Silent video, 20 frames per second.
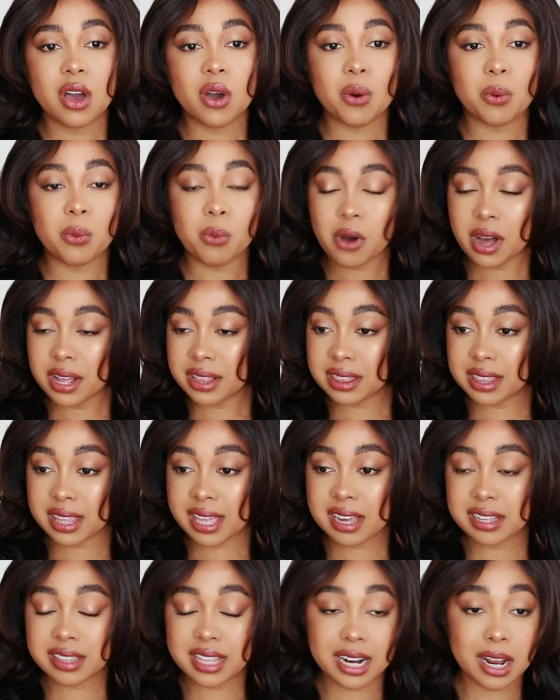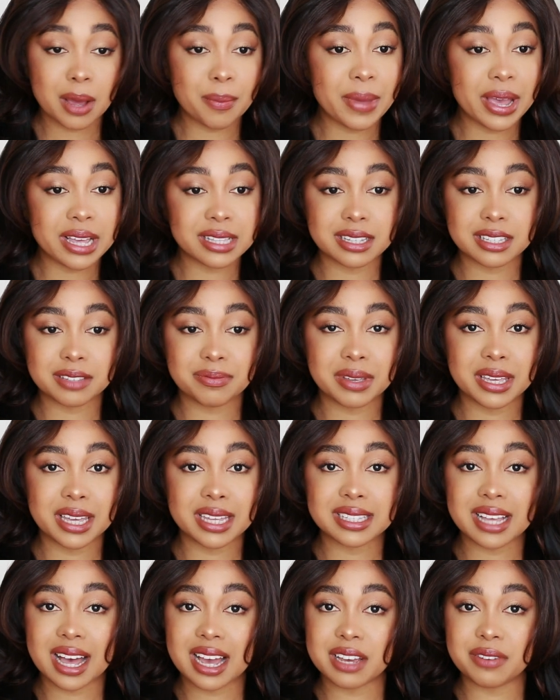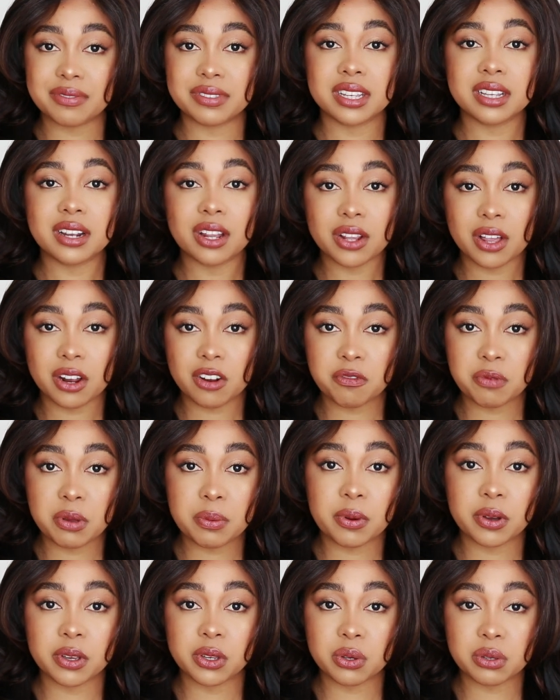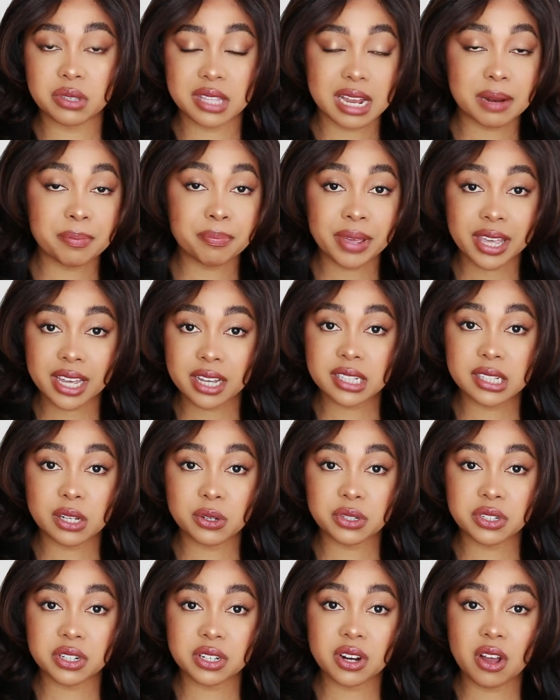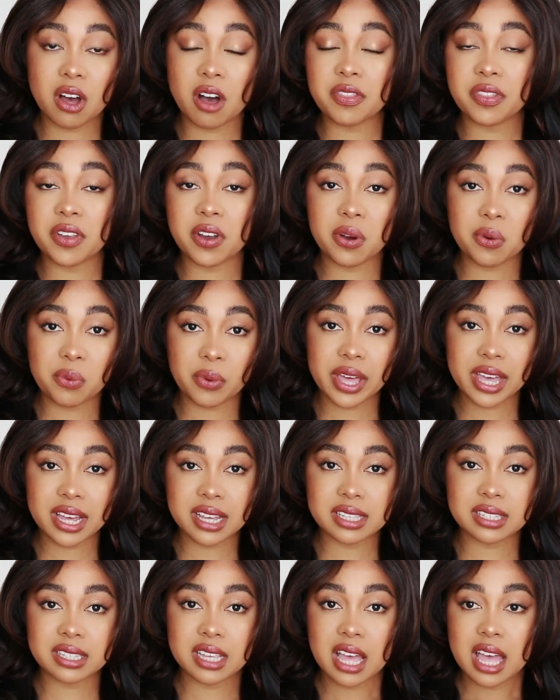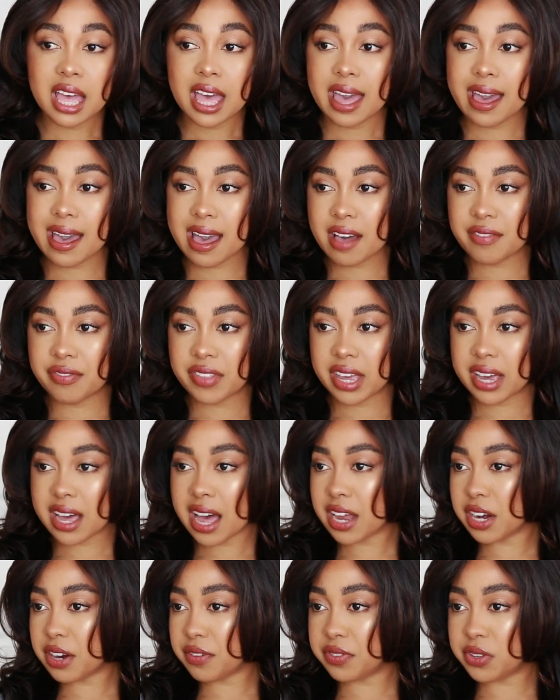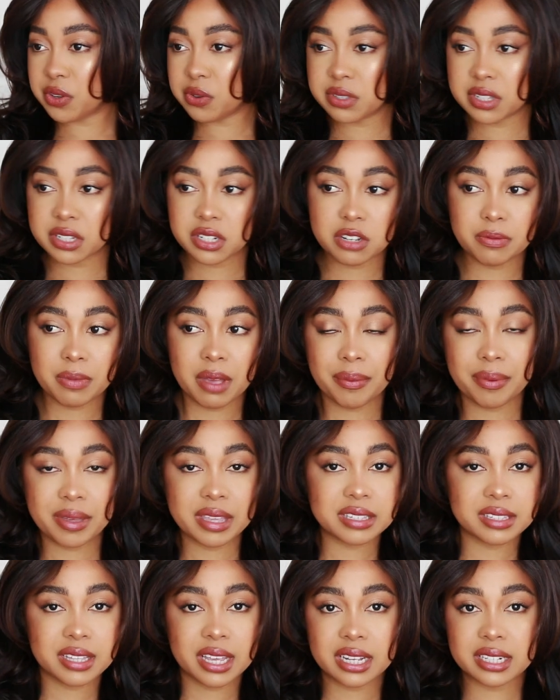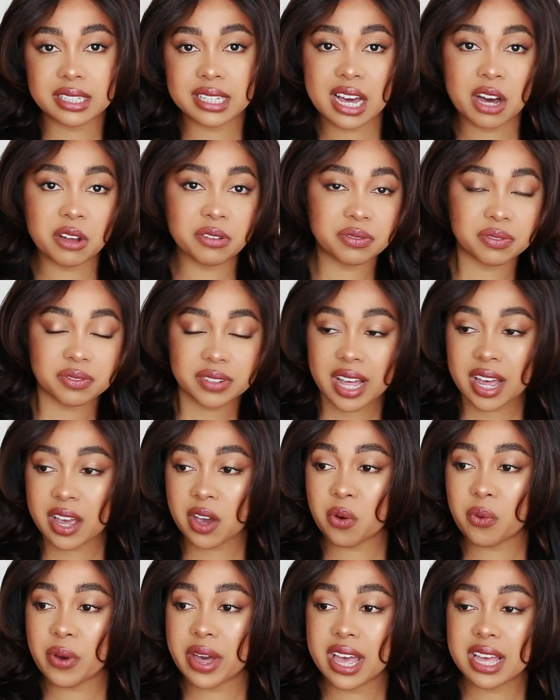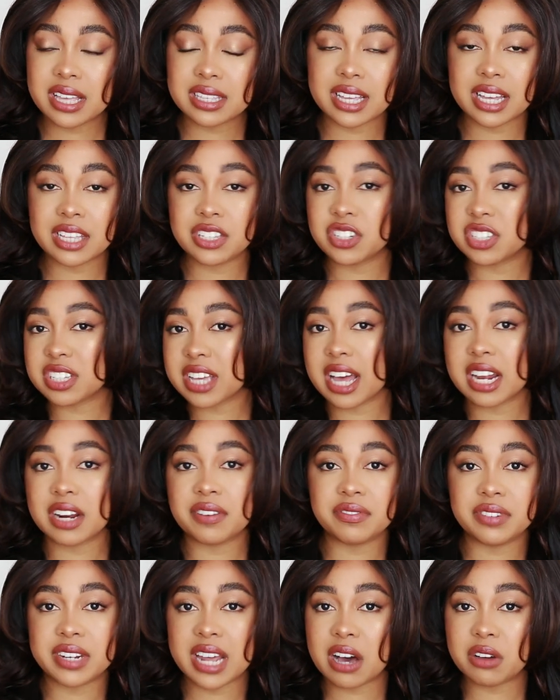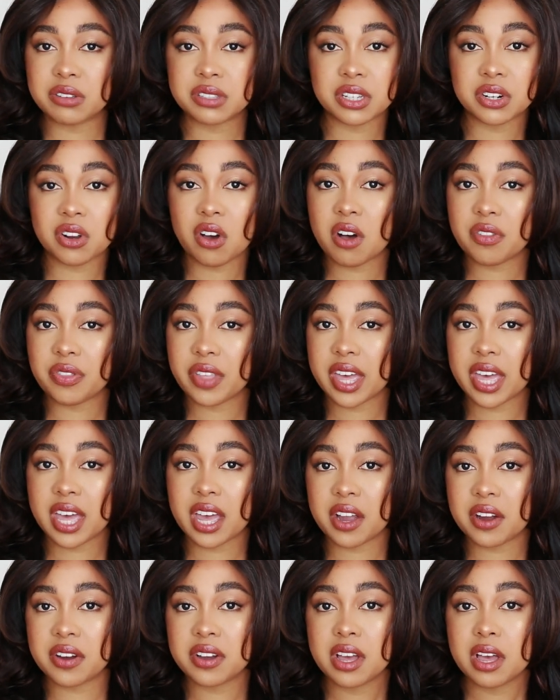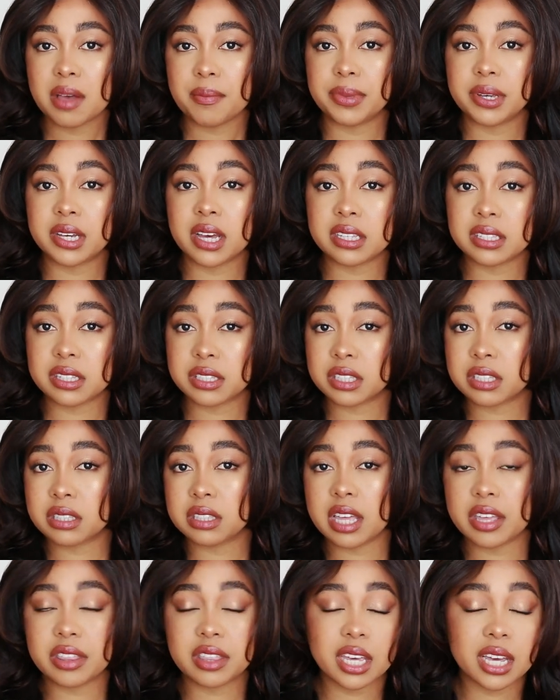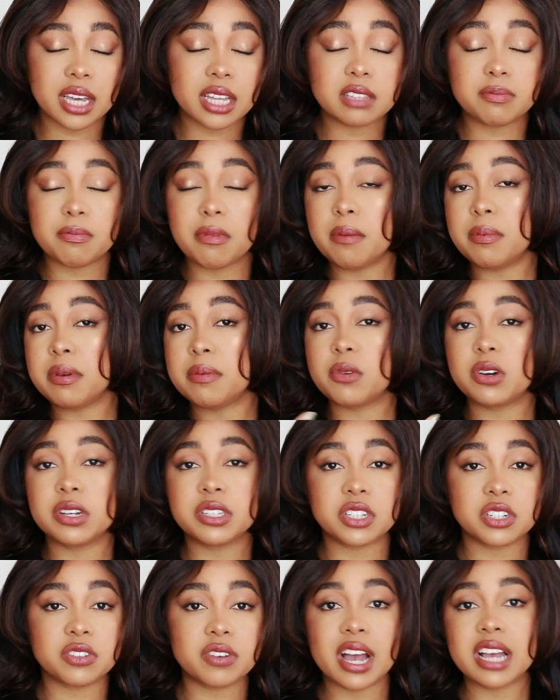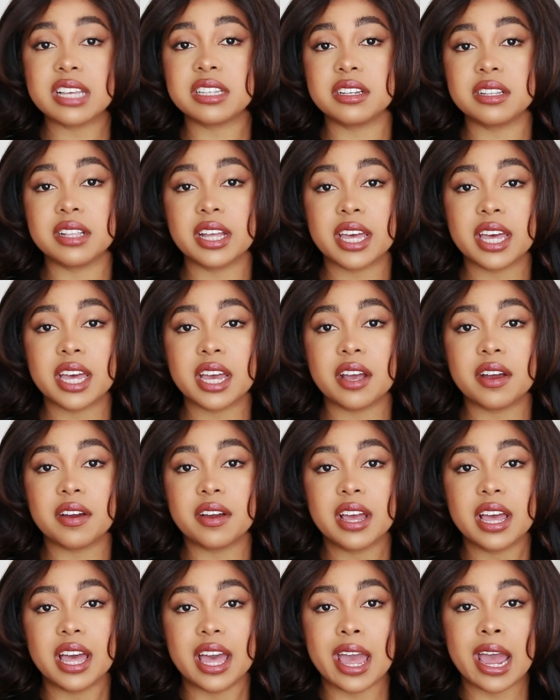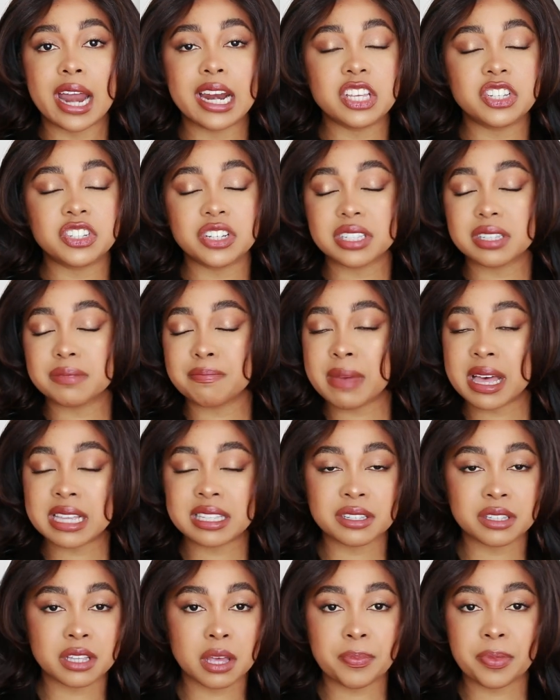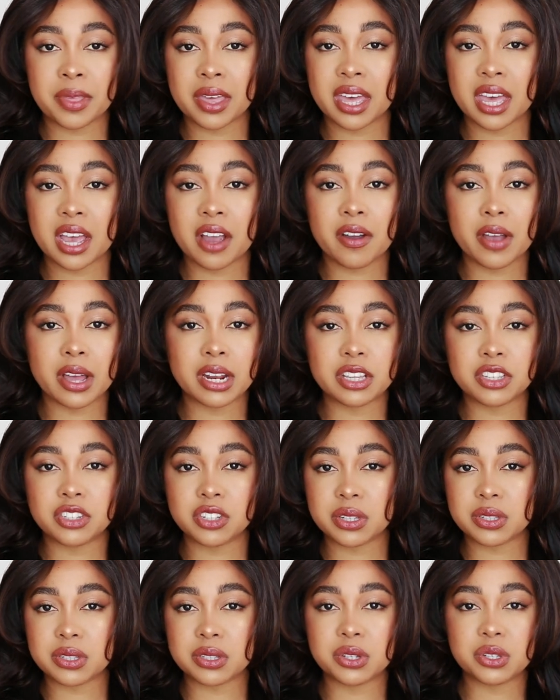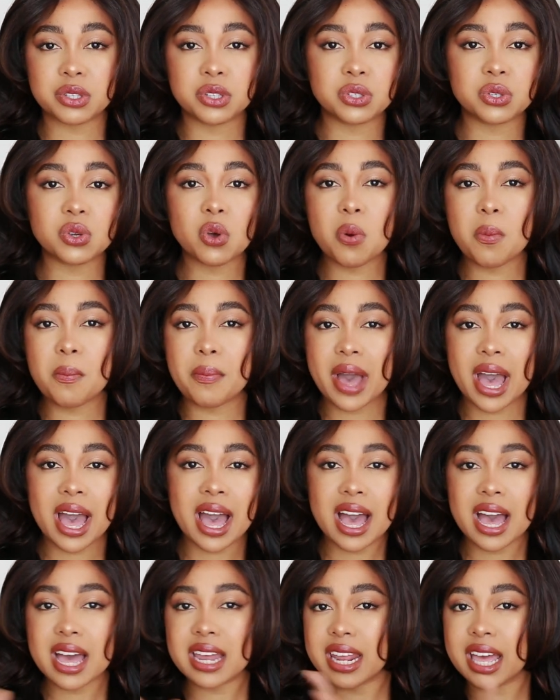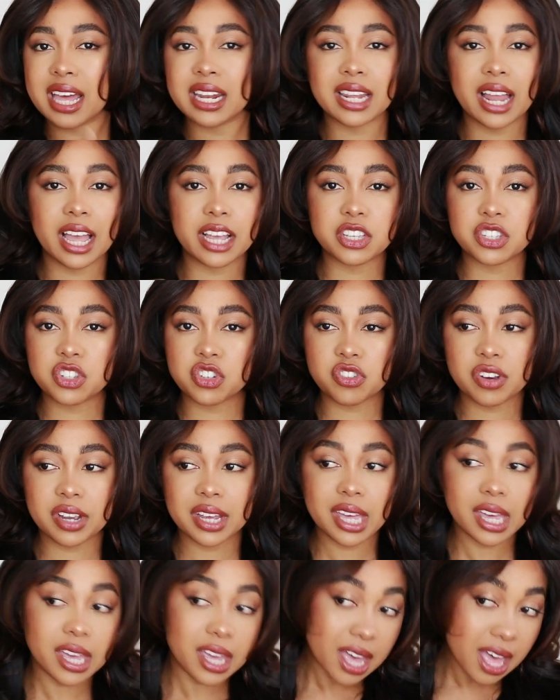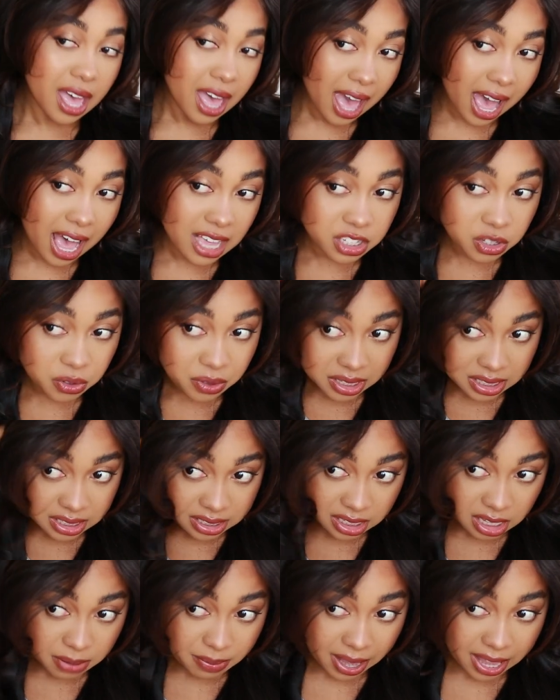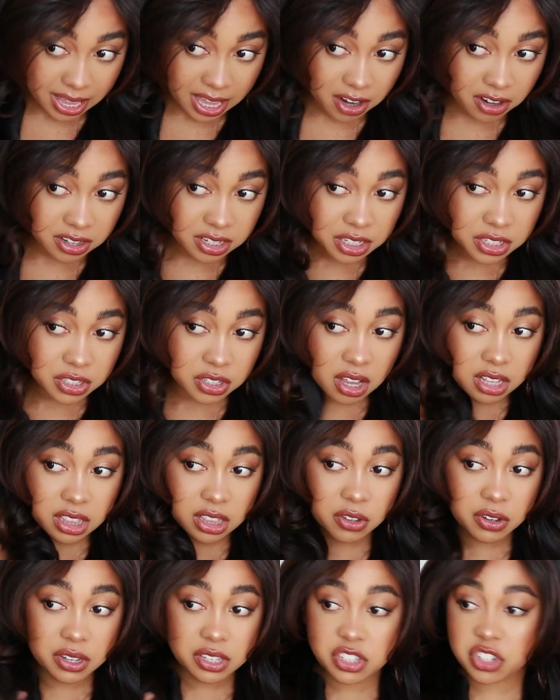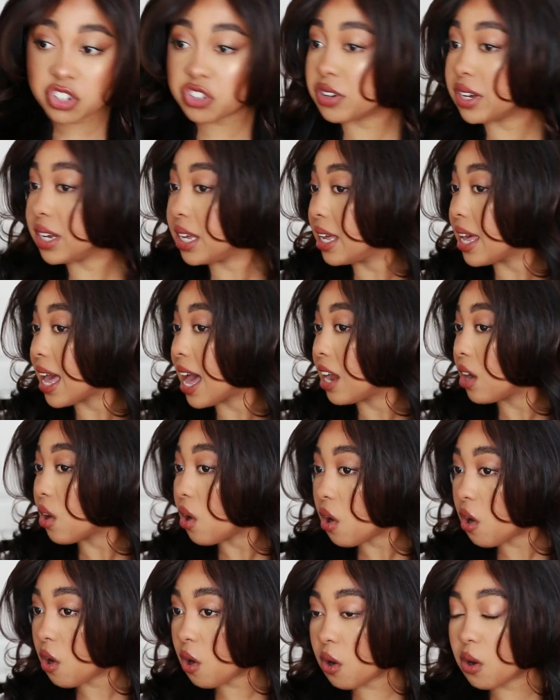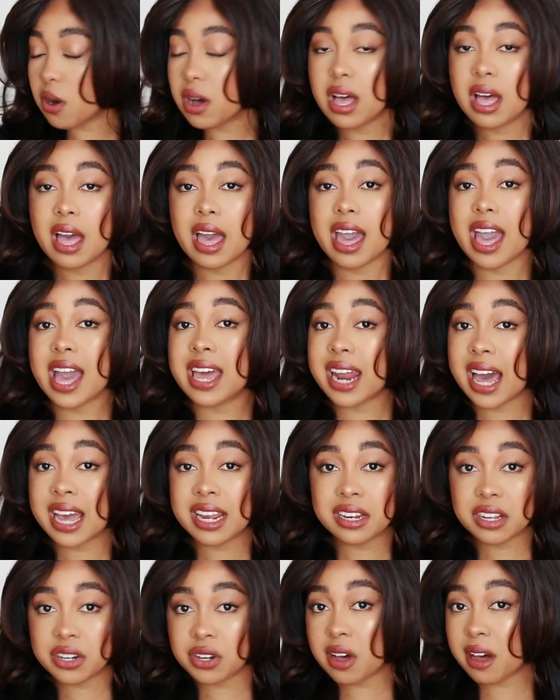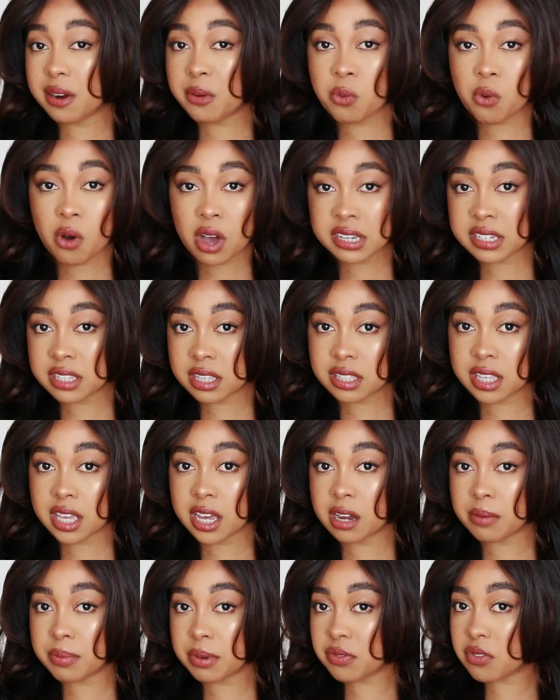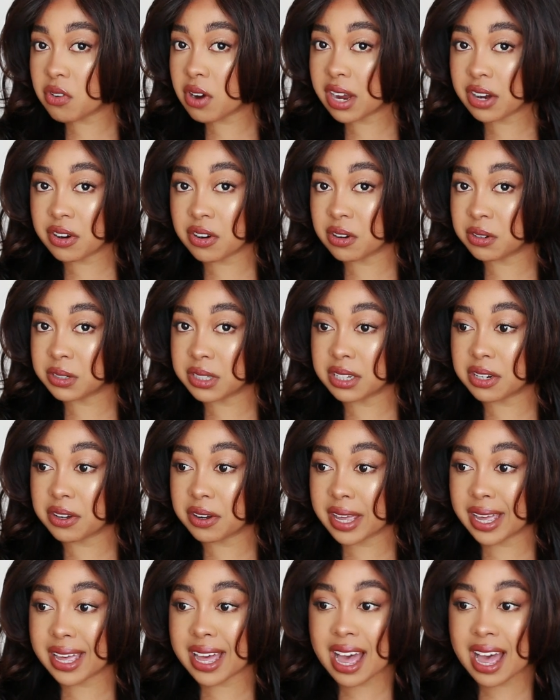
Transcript: One thing that amazes me is I have seen a lot of people use that pink lotion on their wigs, and they kind of use it to maybe stick down flyaways and just kind of douse it on the hair because it's they think it's maybe moisturizing the hair, and it just messes up the hair and it just looks so bad and like stringy. As you can see, my hair does not look stringy at all, and I did not wash this hair before I curled it, okay?